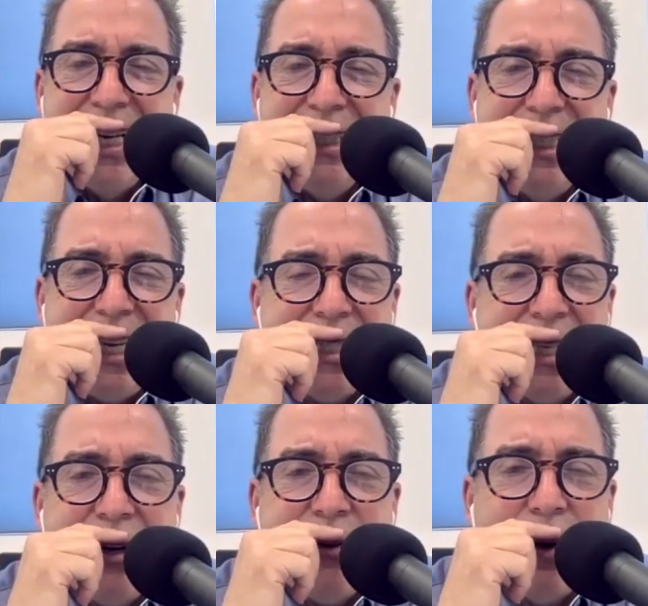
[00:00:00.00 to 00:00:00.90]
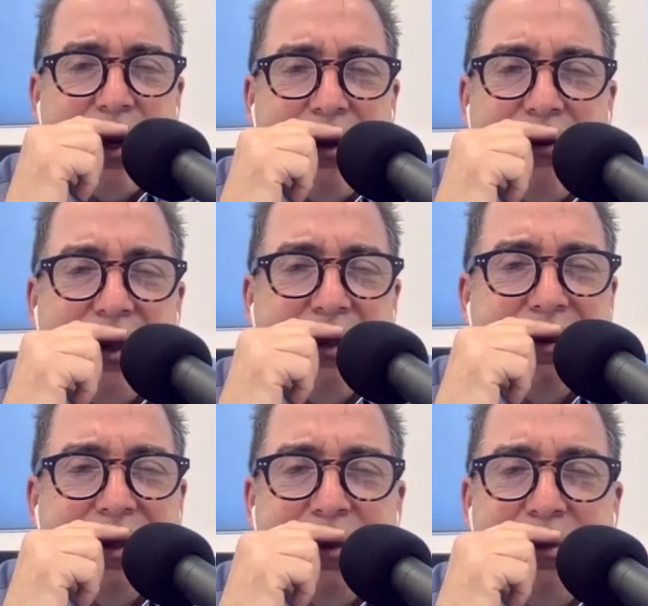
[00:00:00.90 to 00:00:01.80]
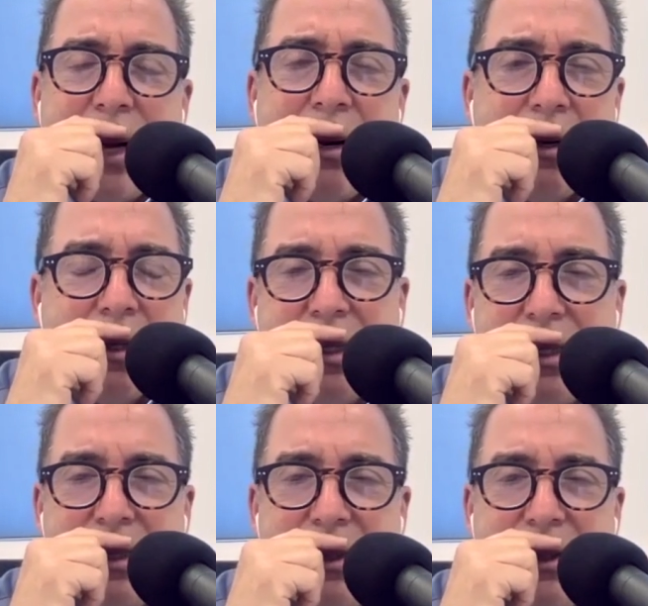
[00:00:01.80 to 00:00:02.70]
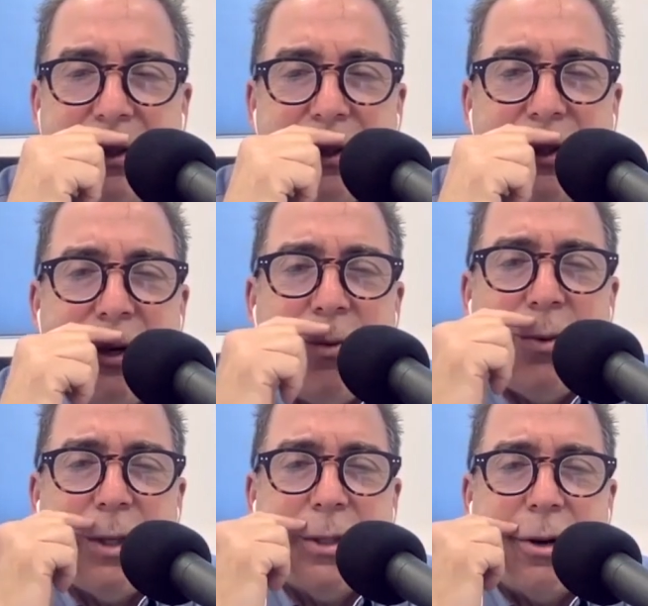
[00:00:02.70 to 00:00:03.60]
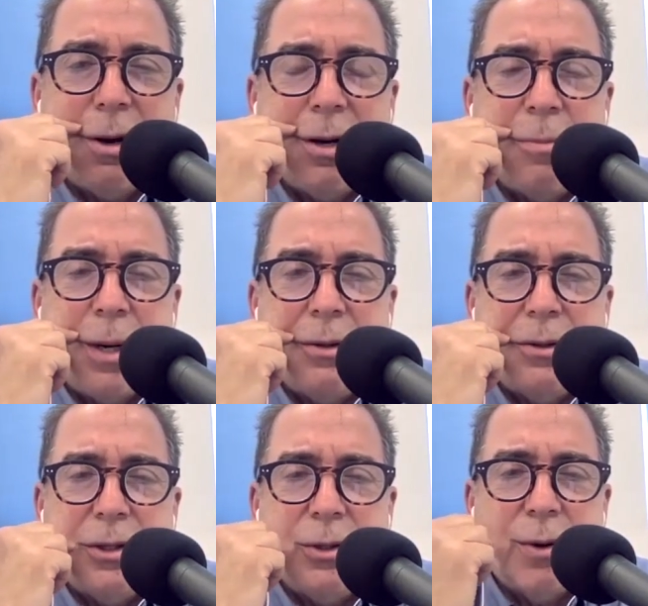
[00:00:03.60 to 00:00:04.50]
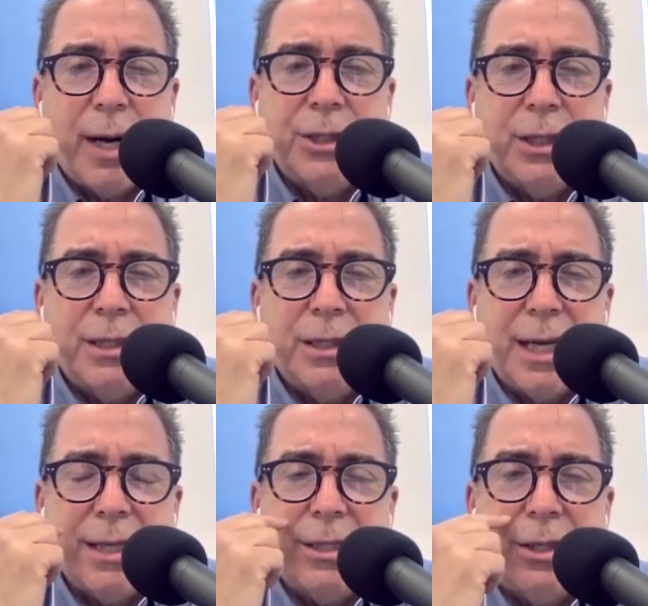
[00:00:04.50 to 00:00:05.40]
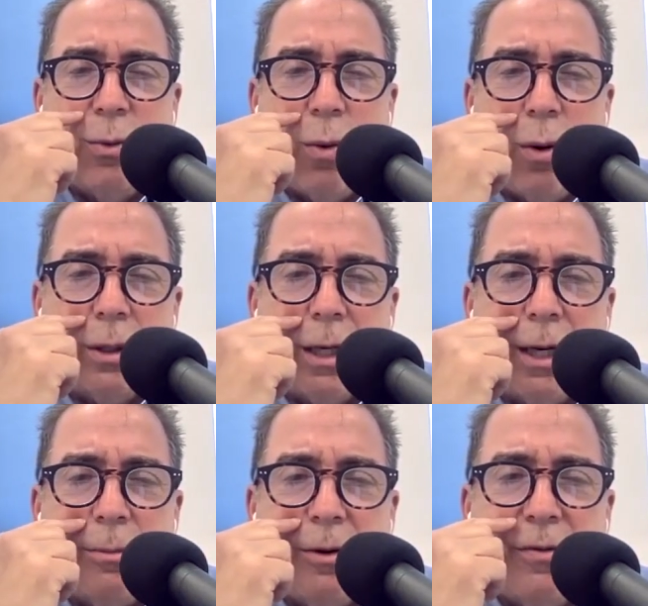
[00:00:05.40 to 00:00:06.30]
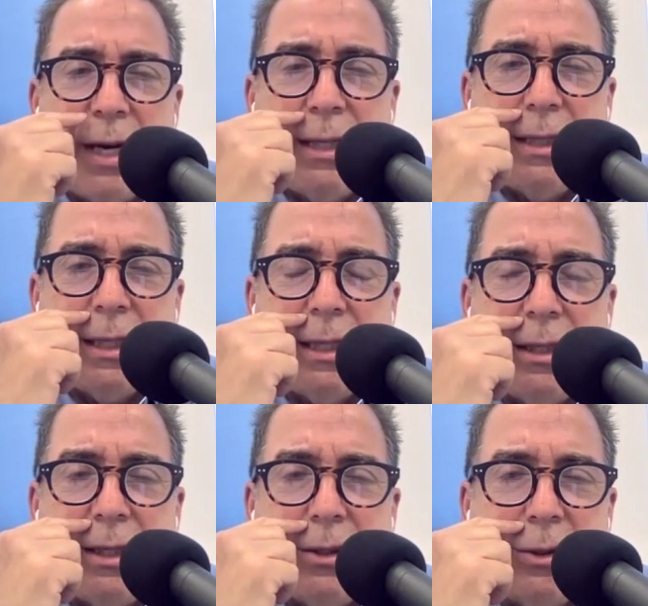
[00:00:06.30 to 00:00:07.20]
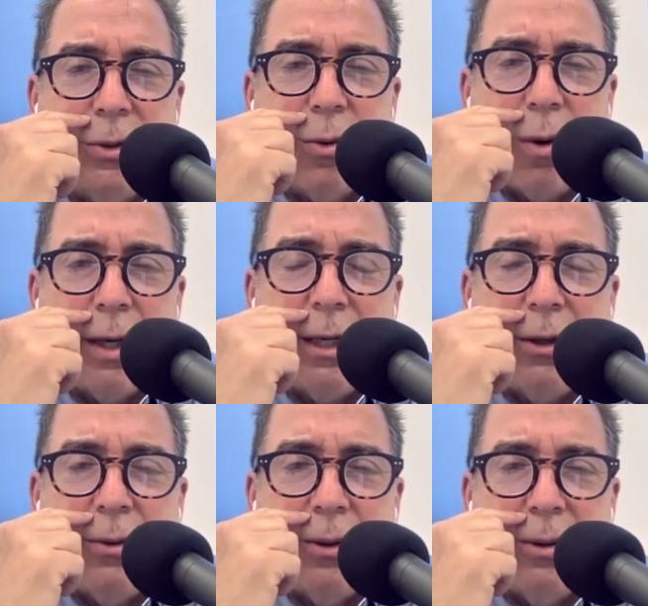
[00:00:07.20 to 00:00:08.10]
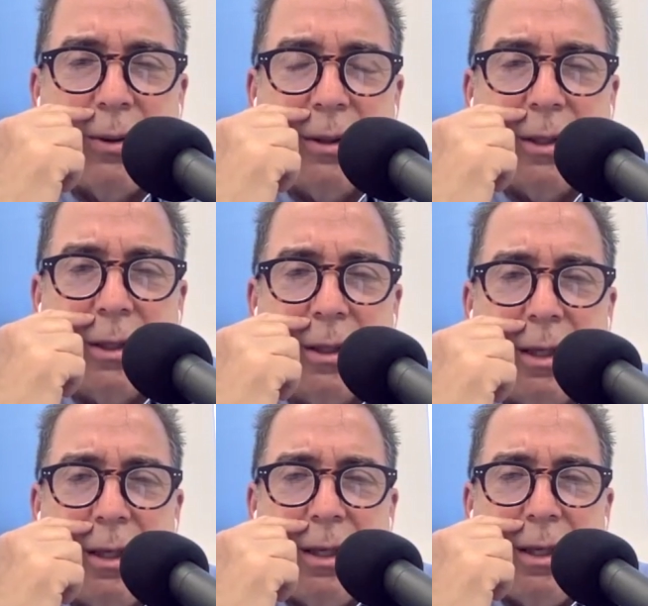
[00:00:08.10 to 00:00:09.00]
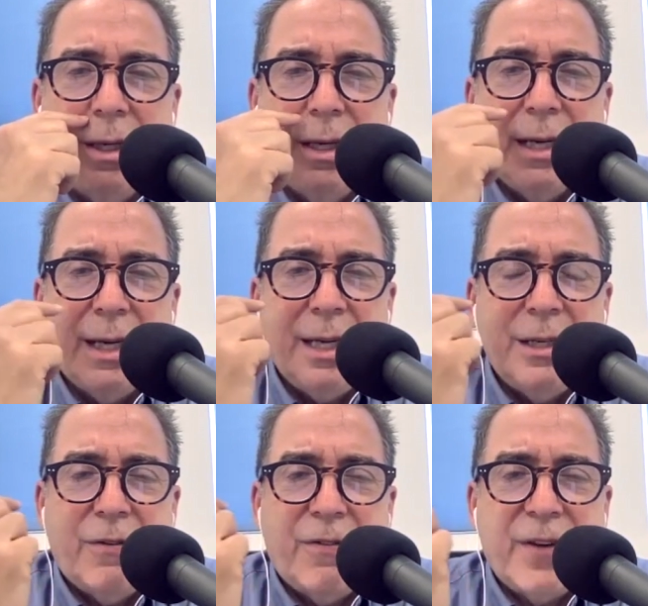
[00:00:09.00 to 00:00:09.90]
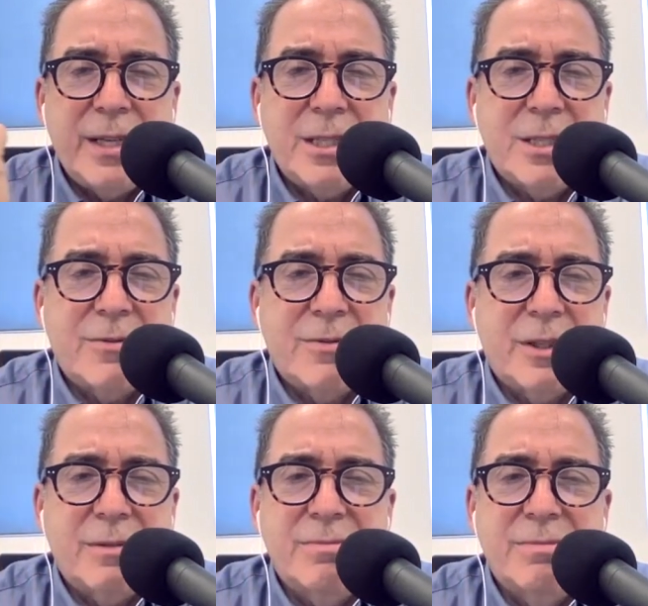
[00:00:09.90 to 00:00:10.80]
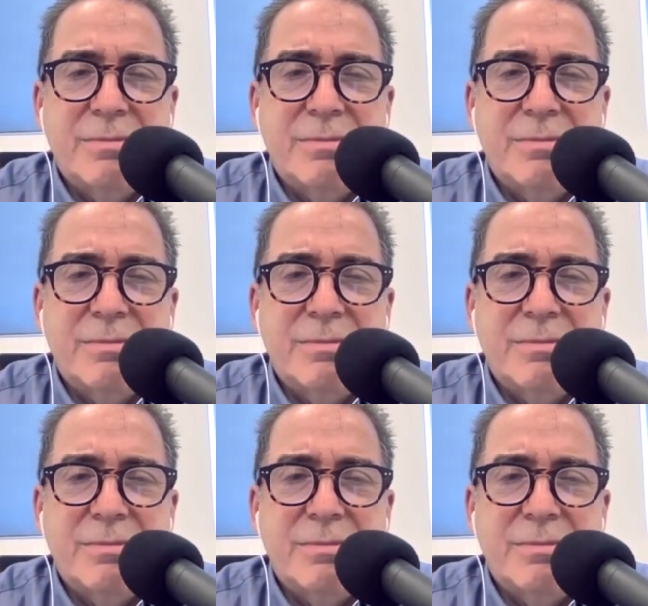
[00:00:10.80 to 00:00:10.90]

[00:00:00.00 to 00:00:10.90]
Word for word: that's not a relevant comparison. You don't want to talk about the tragic deaths in wartime of 18 and 20-year-olds in defense of a